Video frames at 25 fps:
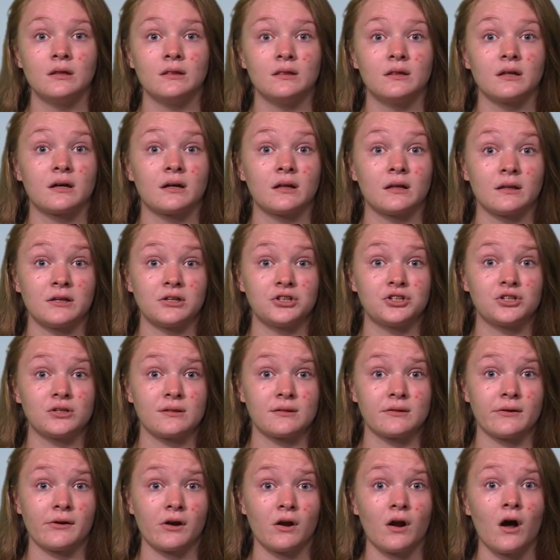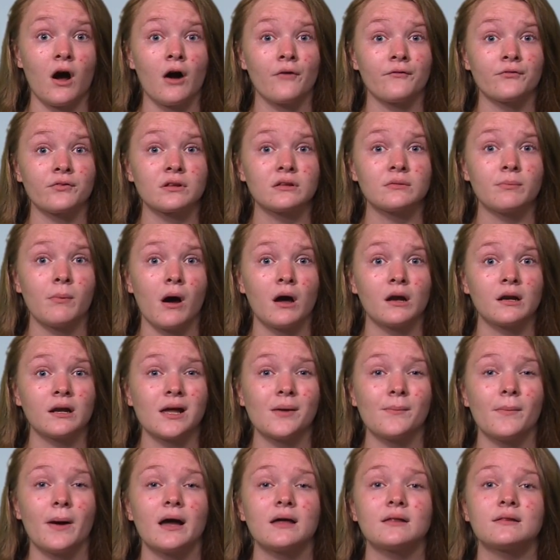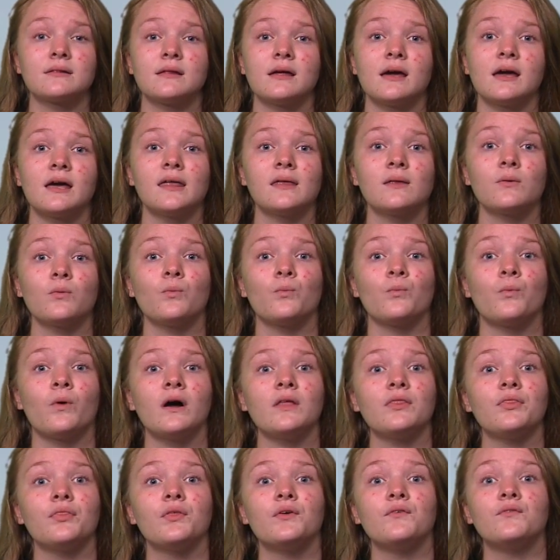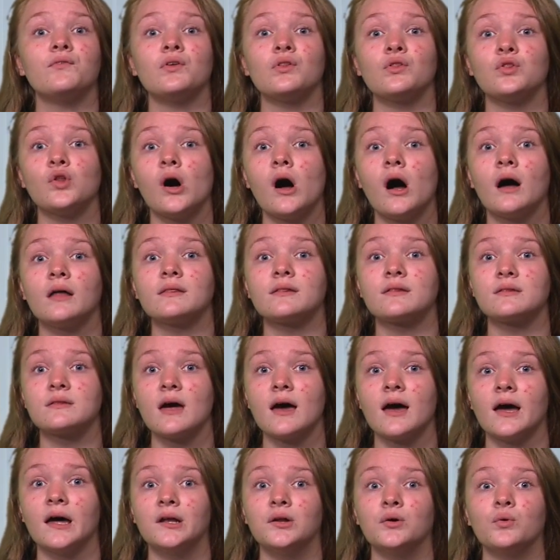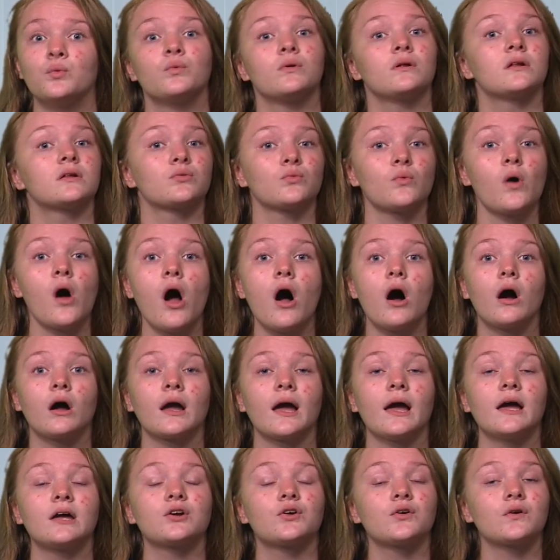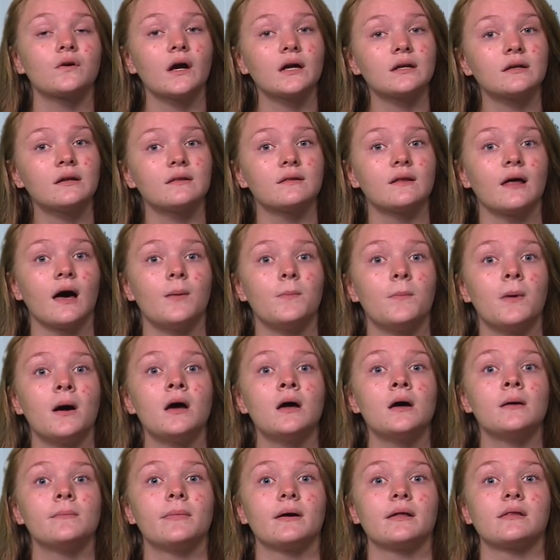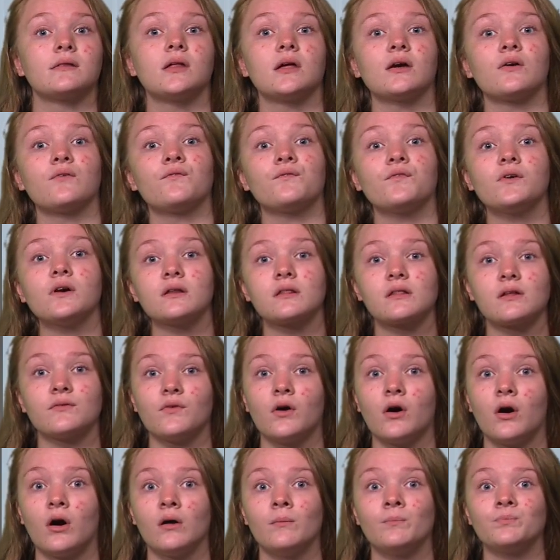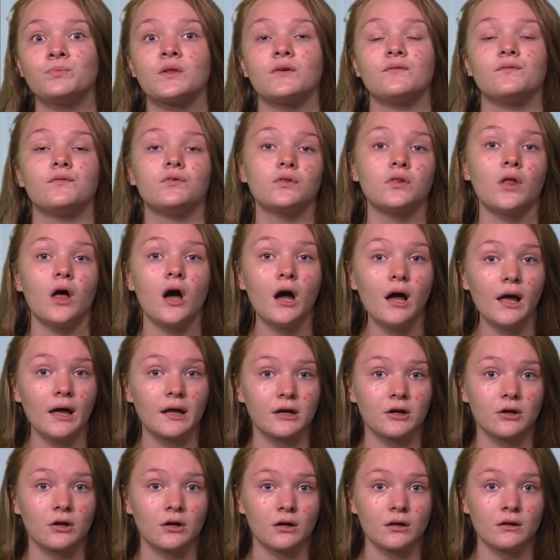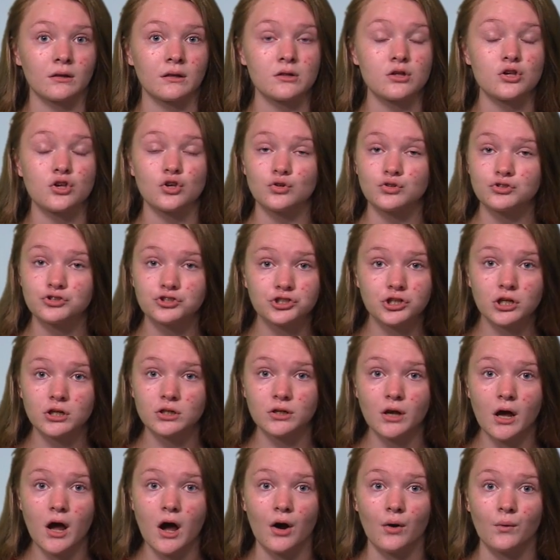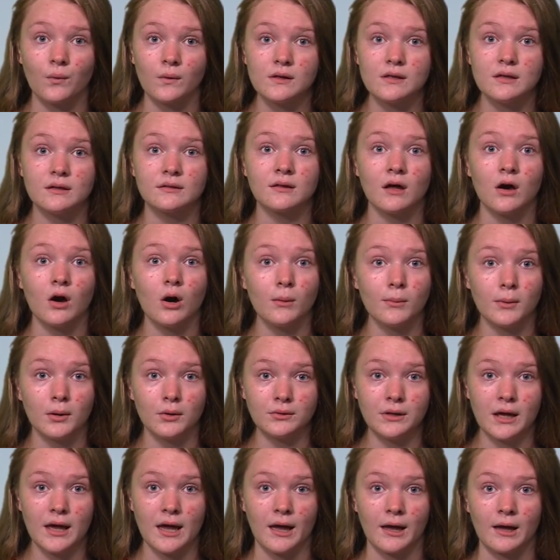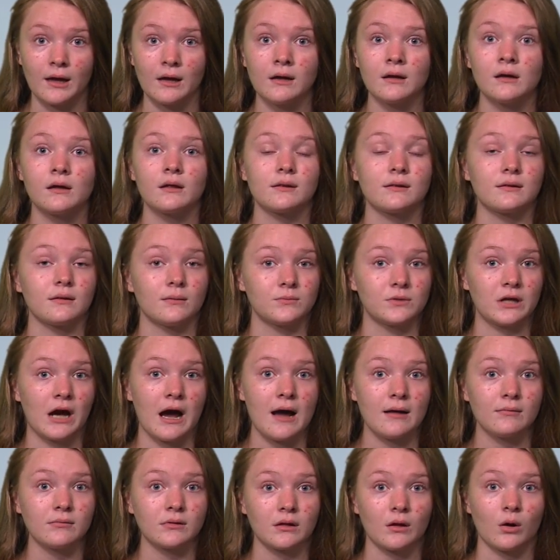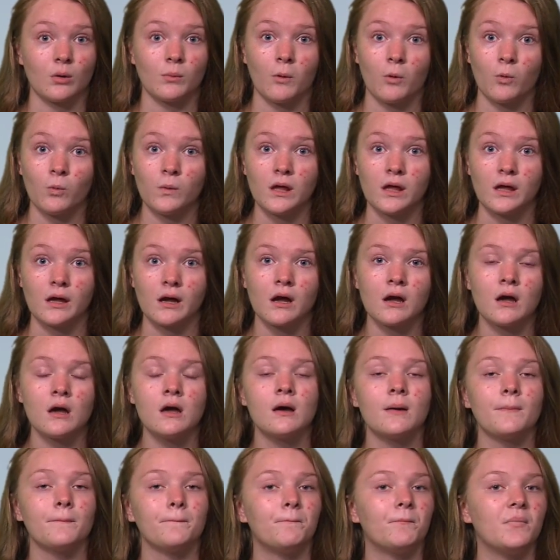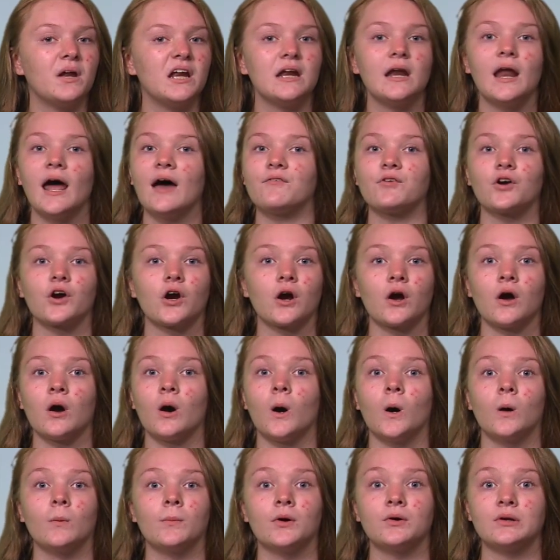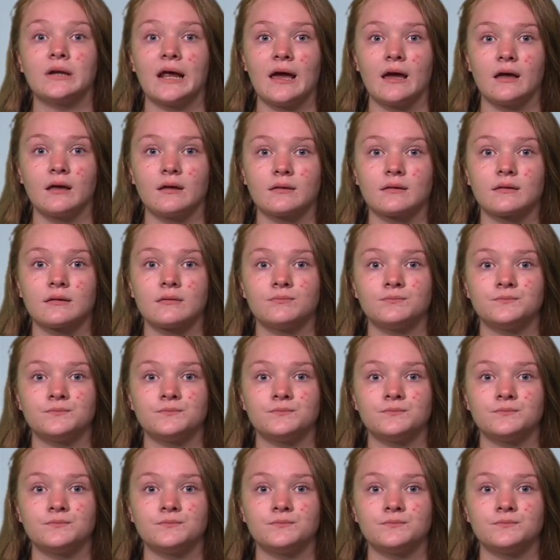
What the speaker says: The Collegian started off responding by saying what the Volant said was wrong and corrected them by saying, first of all, Volant editors, you should know it's Hobo Day, sometimes Hobo Week, but never Hobo Days.